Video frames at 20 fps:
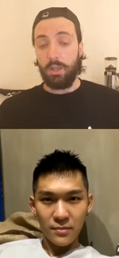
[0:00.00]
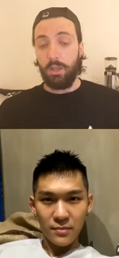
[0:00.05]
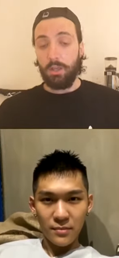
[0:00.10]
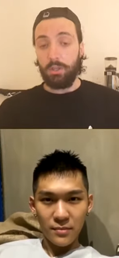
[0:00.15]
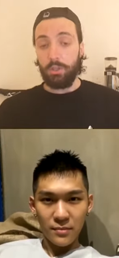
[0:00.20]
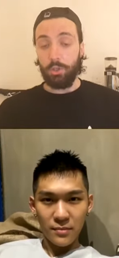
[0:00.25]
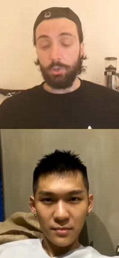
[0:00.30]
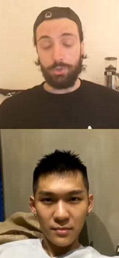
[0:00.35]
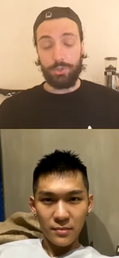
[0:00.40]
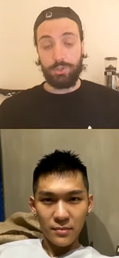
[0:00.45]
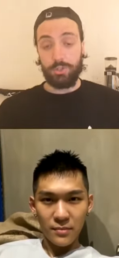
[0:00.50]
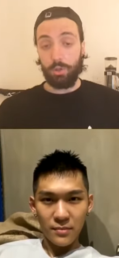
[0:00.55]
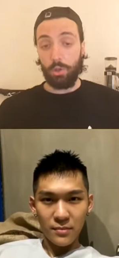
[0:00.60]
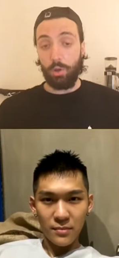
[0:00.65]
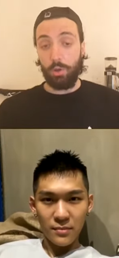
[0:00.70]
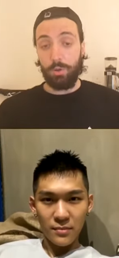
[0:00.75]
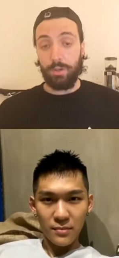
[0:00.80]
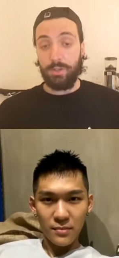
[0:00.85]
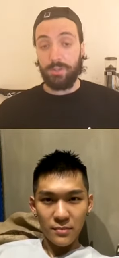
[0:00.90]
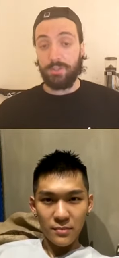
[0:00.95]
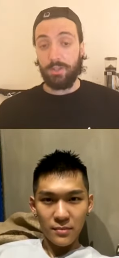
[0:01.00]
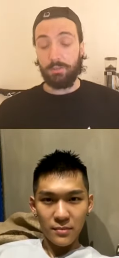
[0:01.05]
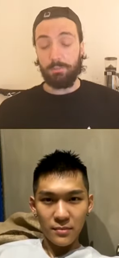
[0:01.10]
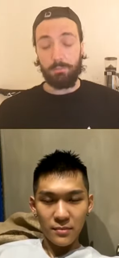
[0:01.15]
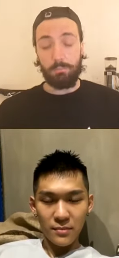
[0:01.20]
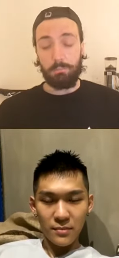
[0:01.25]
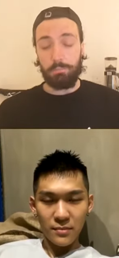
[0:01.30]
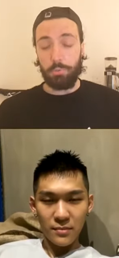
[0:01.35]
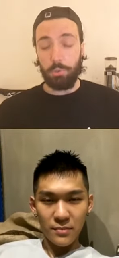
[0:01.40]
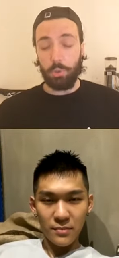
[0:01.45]
Speaker 1: your stories
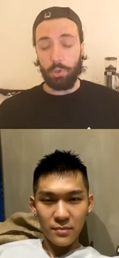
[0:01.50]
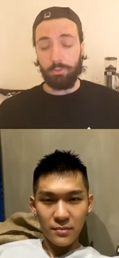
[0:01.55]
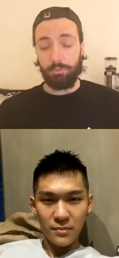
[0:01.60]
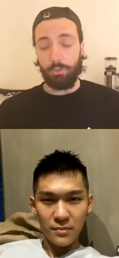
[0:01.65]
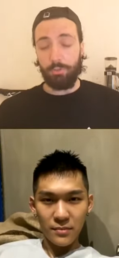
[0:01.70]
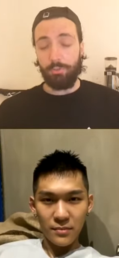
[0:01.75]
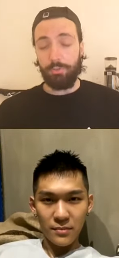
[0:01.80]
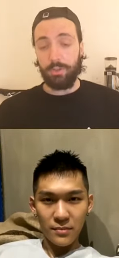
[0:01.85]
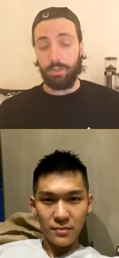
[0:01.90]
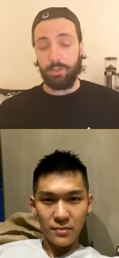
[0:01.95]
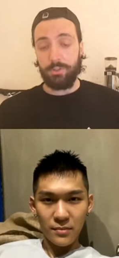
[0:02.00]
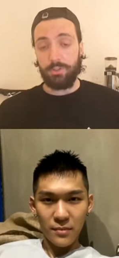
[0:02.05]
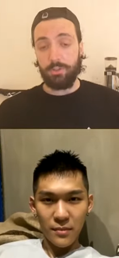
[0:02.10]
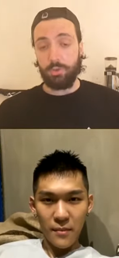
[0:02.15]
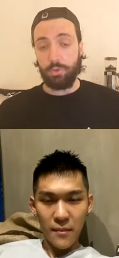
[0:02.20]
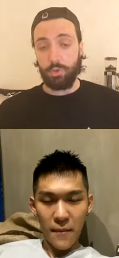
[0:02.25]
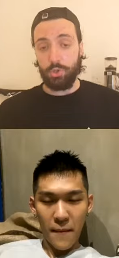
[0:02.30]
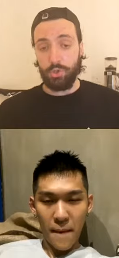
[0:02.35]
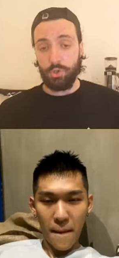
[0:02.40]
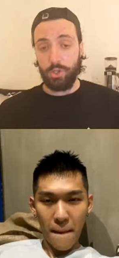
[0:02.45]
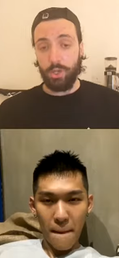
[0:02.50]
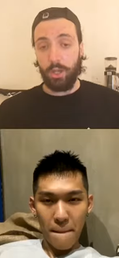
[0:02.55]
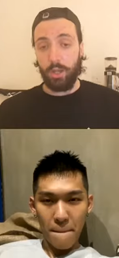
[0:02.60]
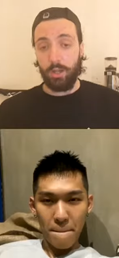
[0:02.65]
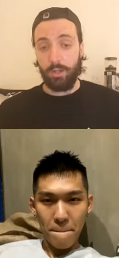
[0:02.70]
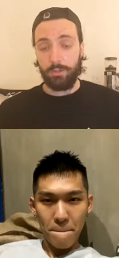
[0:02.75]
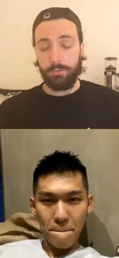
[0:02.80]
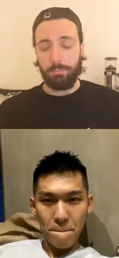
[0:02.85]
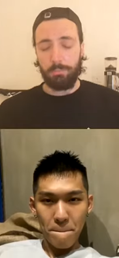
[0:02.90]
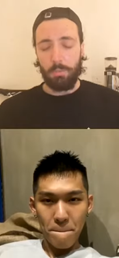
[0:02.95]
and beautiful things that you
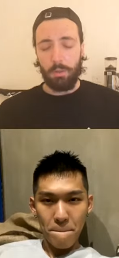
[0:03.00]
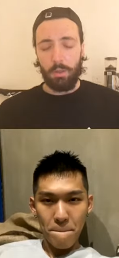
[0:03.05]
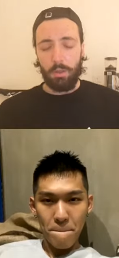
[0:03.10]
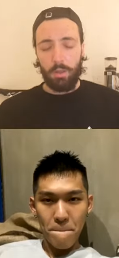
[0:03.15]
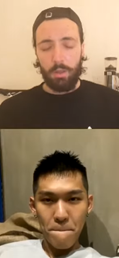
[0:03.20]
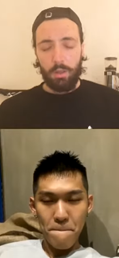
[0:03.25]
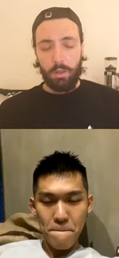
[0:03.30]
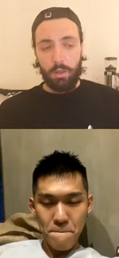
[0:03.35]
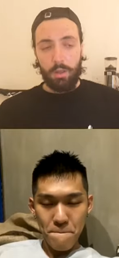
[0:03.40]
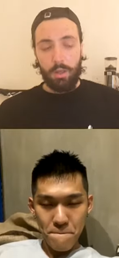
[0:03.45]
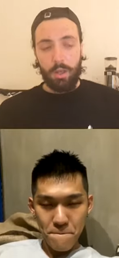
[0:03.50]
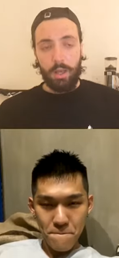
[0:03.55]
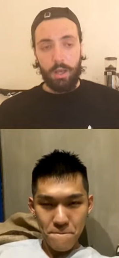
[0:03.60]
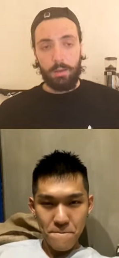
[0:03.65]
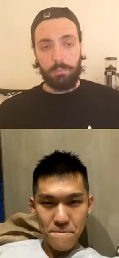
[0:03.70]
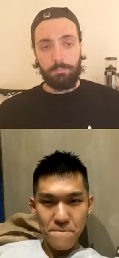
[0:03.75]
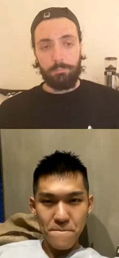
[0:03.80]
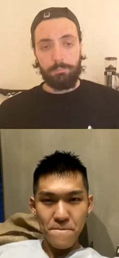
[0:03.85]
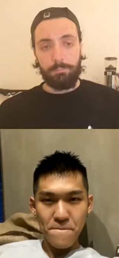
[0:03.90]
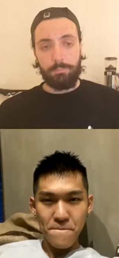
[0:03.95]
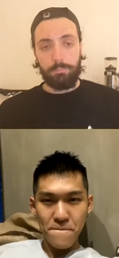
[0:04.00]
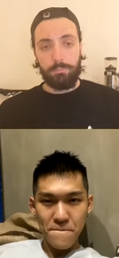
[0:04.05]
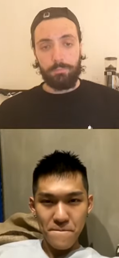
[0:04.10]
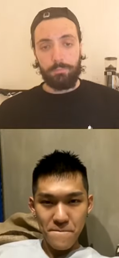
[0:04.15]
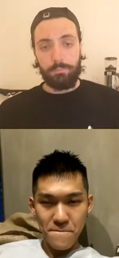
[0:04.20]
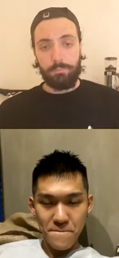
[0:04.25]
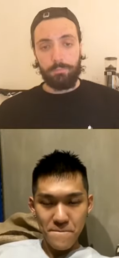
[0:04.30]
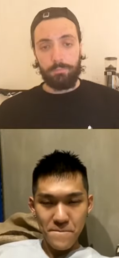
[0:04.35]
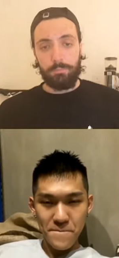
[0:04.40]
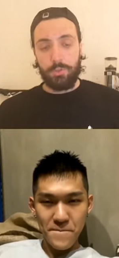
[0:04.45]
shared. Um,
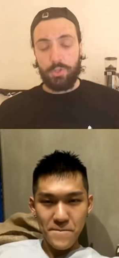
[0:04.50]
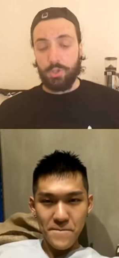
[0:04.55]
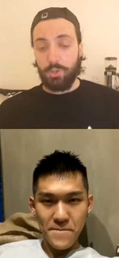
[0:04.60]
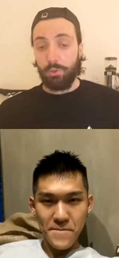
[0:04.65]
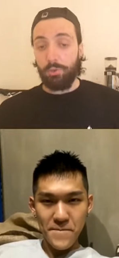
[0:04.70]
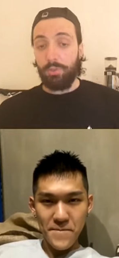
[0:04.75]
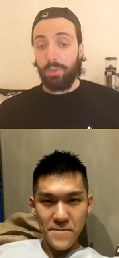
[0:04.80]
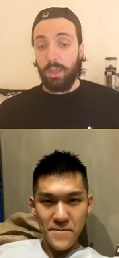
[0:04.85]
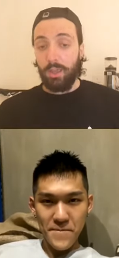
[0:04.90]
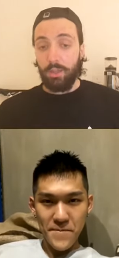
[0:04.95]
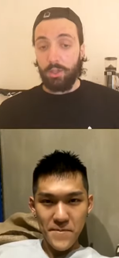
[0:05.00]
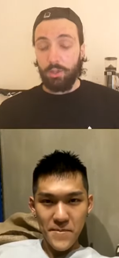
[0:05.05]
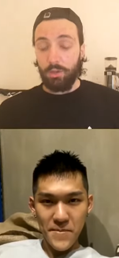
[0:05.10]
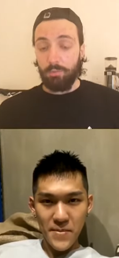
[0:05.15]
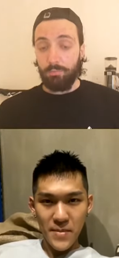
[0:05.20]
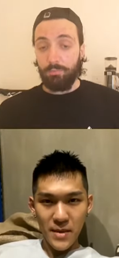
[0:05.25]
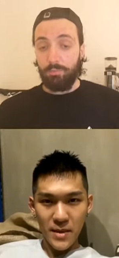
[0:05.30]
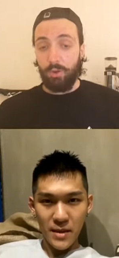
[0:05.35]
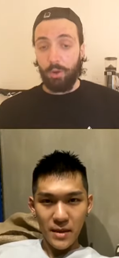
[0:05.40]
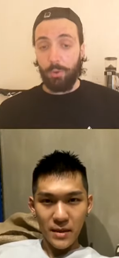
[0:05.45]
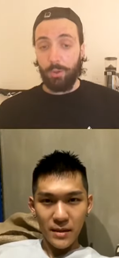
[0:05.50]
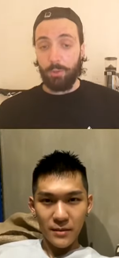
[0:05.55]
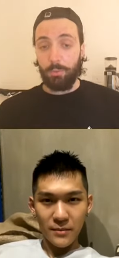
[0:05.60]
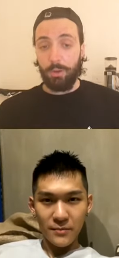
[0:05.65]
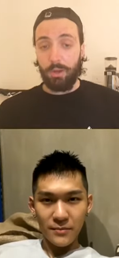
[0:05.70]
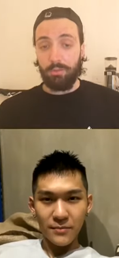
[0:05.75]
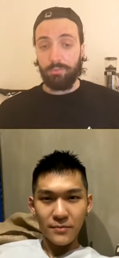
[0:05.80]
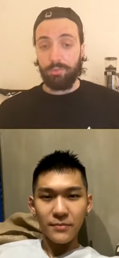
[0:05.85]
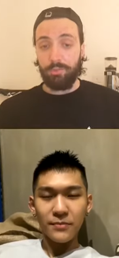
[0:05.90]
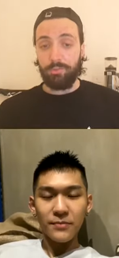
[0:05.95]
so thank you. I'm very
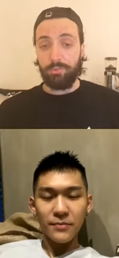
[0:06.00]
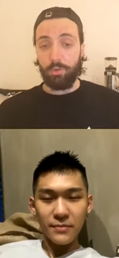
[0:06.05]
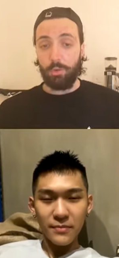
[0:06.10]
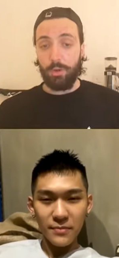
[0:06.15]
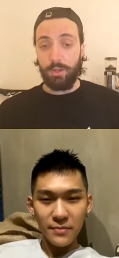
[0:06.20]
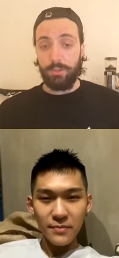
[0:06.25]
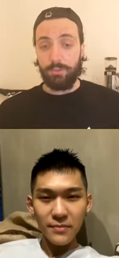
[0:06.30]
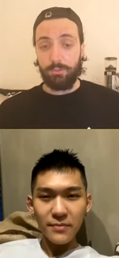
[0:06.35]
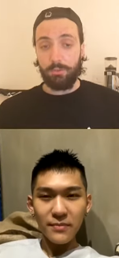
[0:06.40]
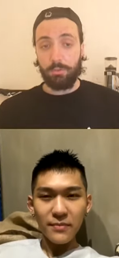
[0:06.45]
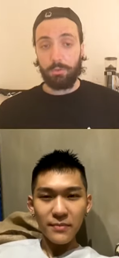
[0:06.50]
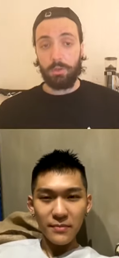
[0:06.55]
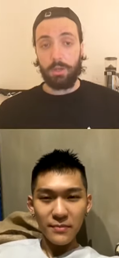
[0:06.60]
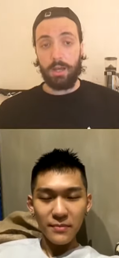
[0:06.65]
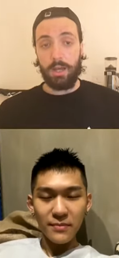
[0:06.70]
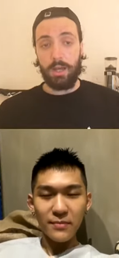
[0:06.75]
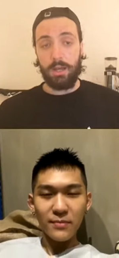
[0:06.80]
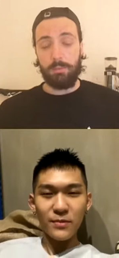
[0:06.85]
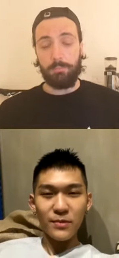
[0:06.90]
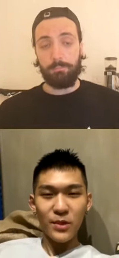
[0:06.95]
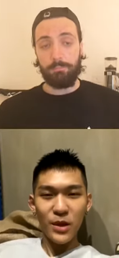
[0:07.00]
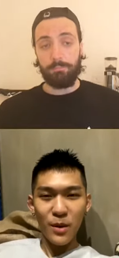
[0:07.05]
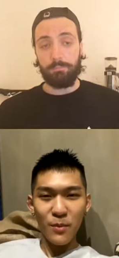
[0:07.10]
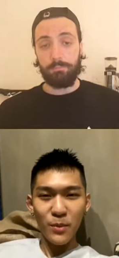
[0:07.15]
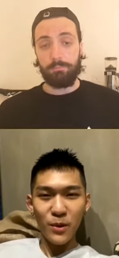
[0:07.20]
grateful for it. Um, yeah,